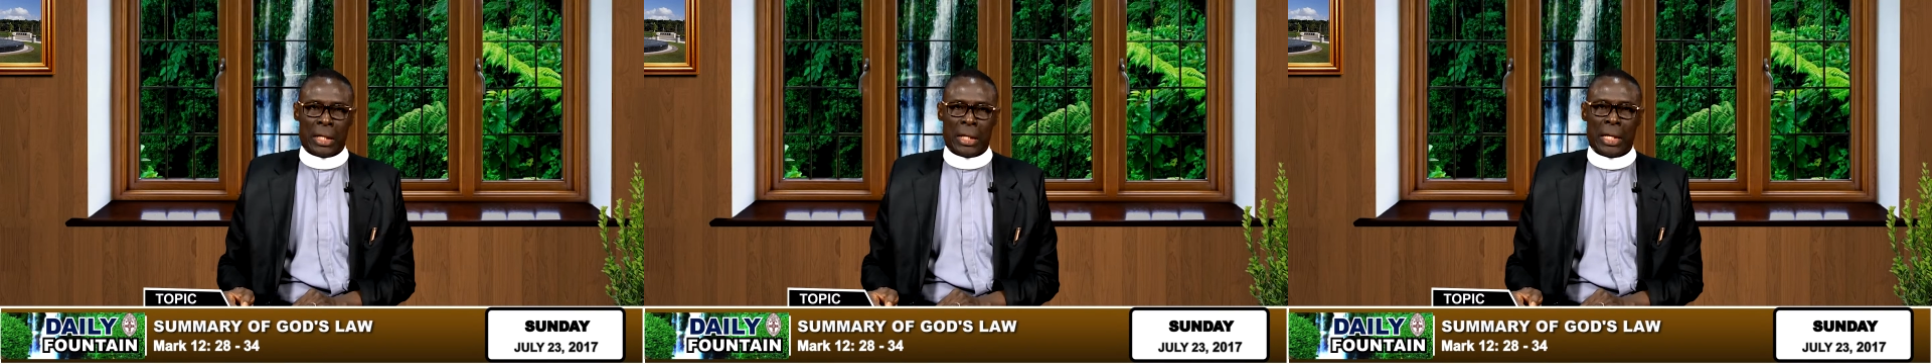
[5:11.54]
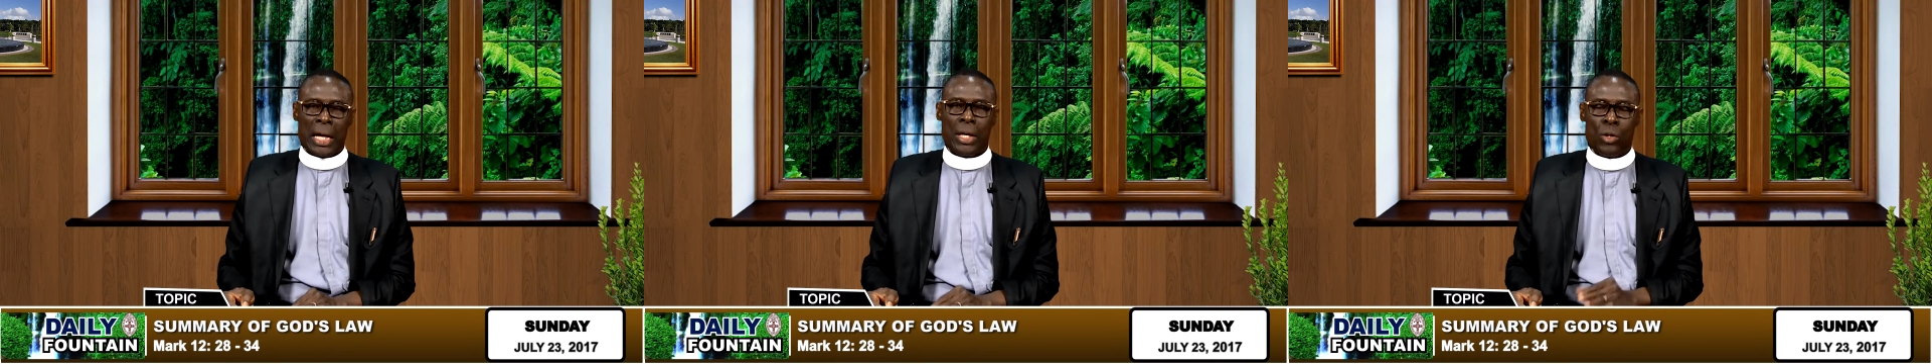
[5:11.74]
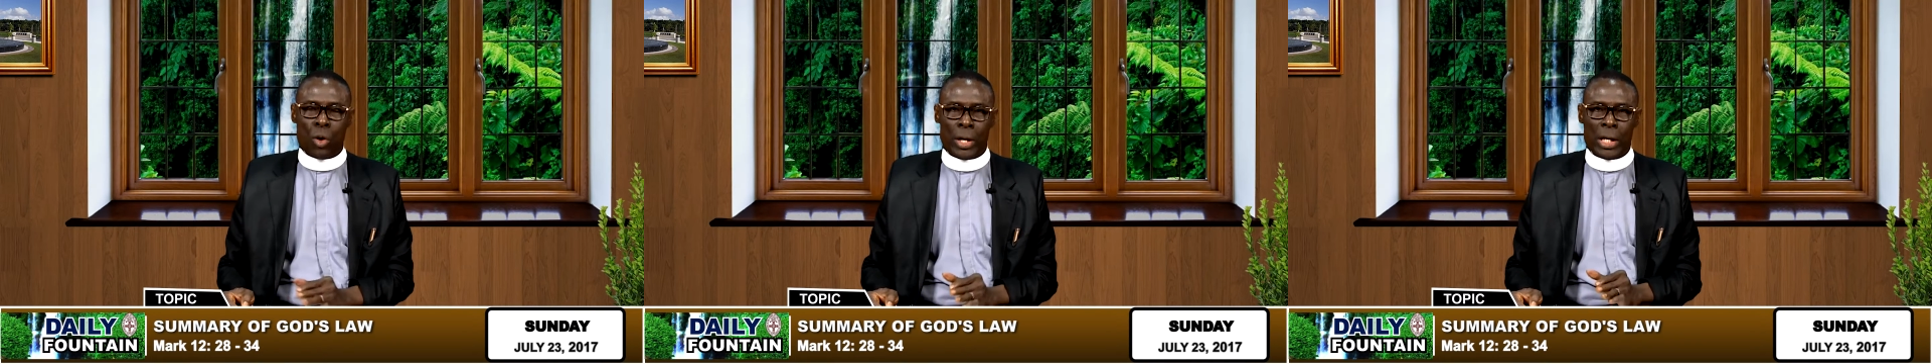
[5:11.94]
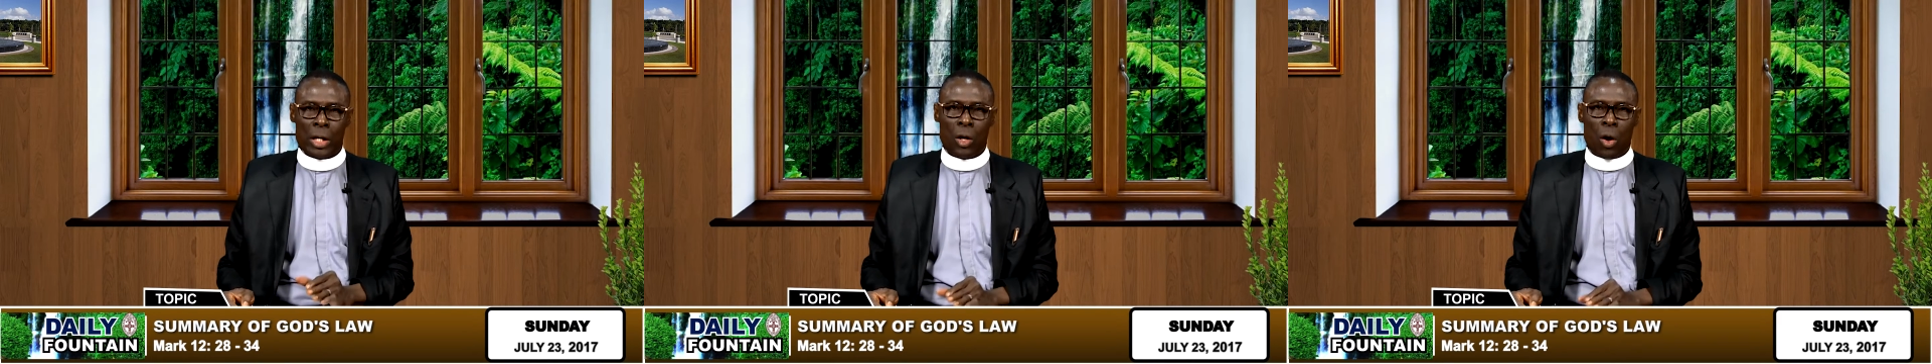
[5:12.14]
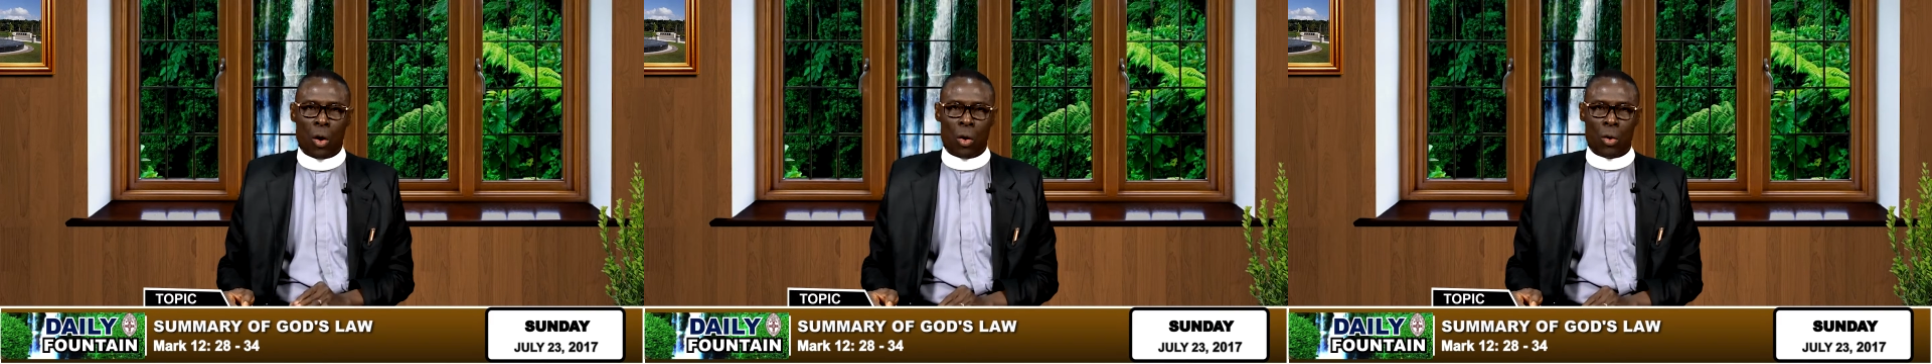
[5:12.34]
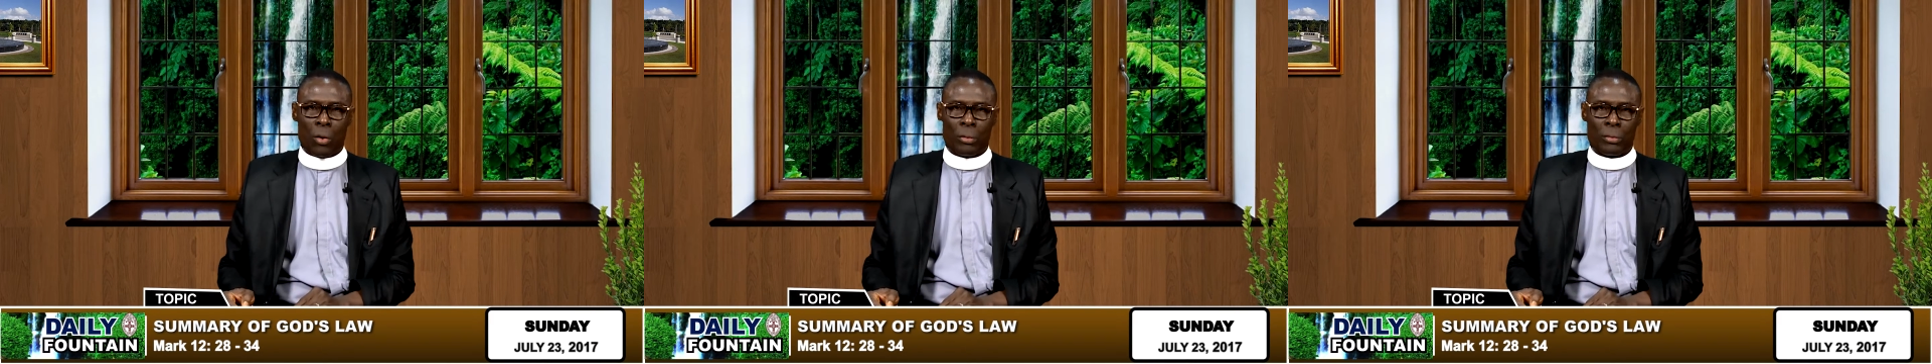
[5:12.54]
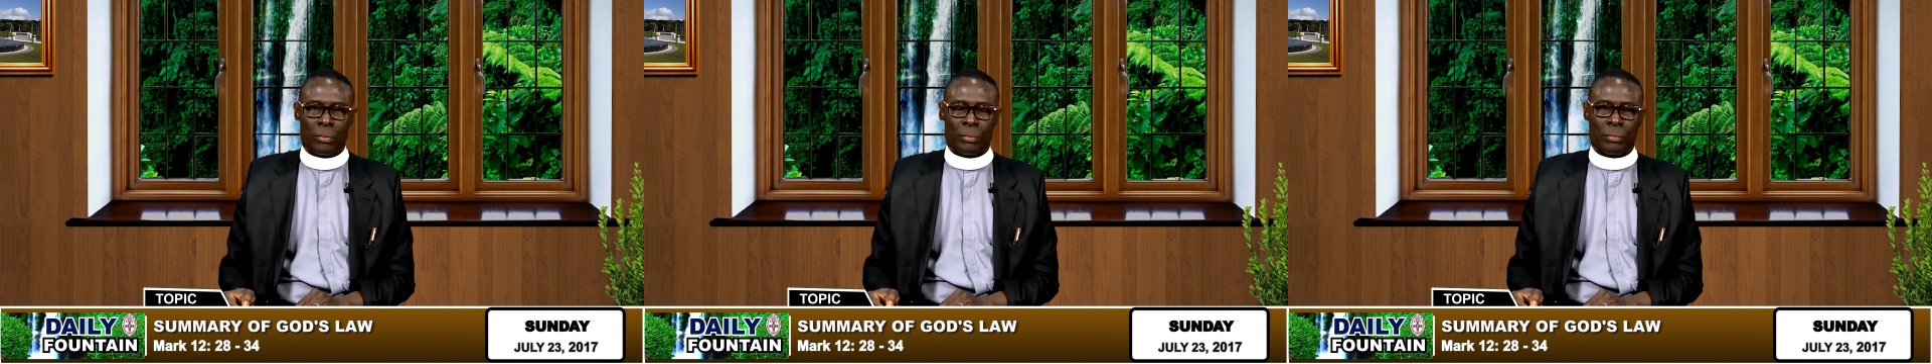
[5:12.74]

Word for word: they know the law,